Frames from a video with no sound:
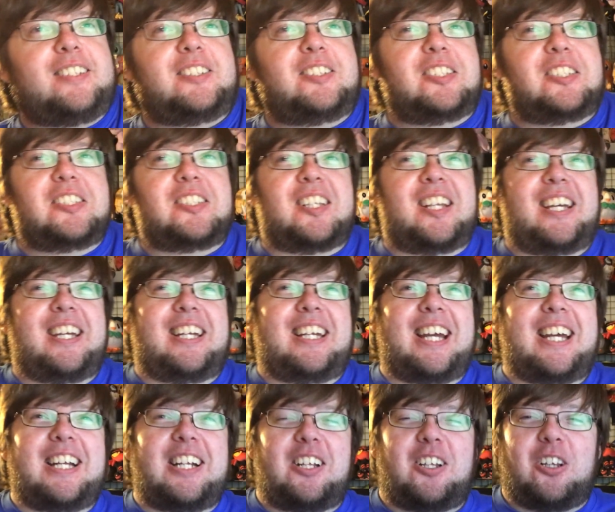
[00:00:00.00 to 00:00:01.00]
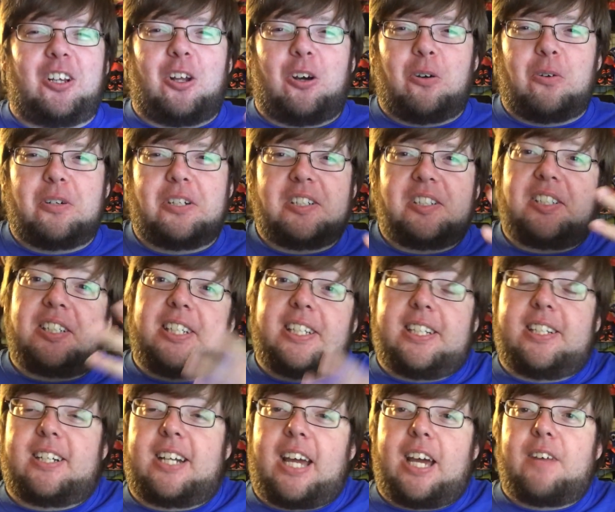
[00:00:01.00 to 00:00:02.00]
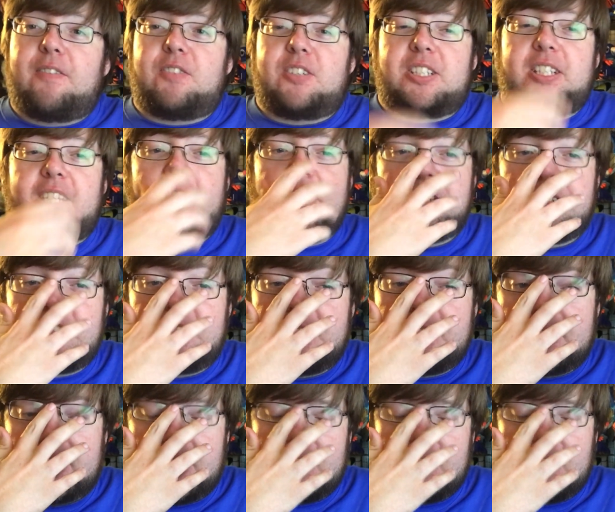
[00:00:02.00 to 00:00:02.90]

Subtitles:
just like kind of lower tier advertisers,